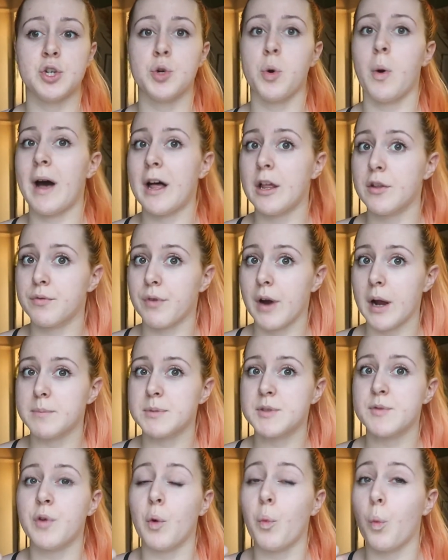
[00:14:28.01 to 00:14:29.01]
12
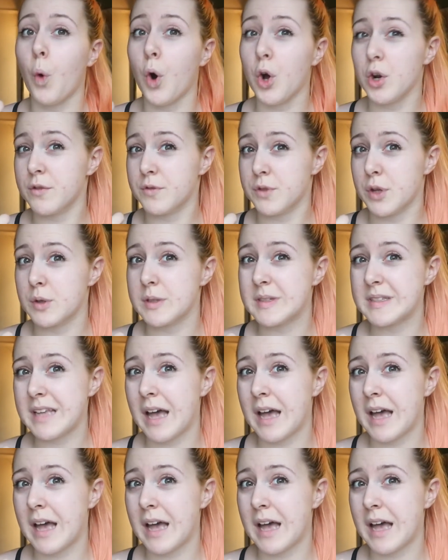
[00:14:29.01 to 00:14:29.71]
reps for one of those